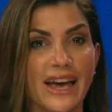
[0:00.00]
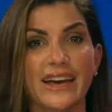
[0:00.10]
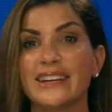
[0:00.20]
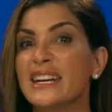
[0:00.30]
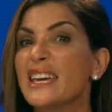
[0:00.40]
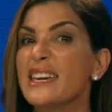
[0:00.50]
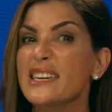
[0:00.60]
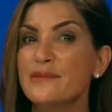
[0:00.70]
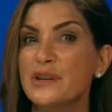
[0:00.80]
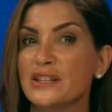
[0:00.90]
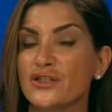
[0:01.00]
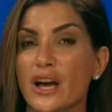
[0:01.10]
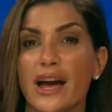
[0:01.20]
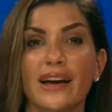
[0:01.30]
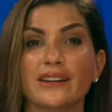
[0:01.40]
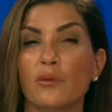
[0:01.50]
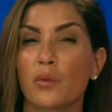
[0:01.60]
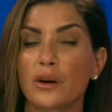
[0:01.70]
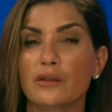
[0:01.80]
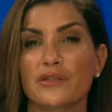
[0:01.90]
and an image and it
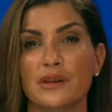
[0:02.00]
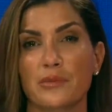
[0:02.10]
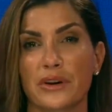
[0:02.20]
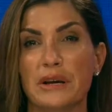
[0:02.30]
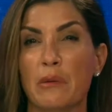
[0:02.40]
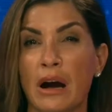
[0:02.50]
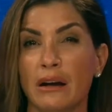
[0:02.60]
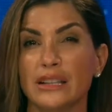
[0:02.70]
worked for them pretty well,